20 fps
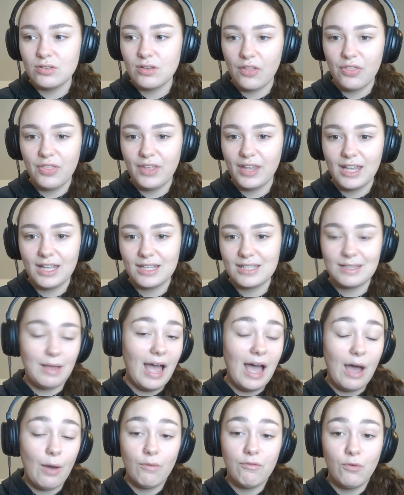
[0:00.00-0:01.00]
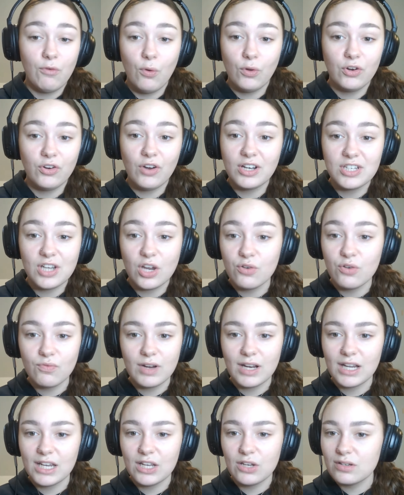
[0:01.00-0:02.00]
think it's out of order. I don't
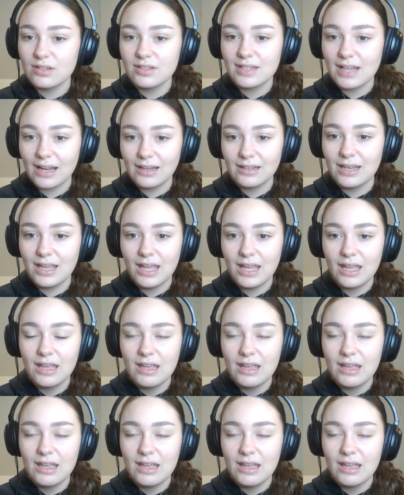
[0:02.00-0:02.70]
really understand it.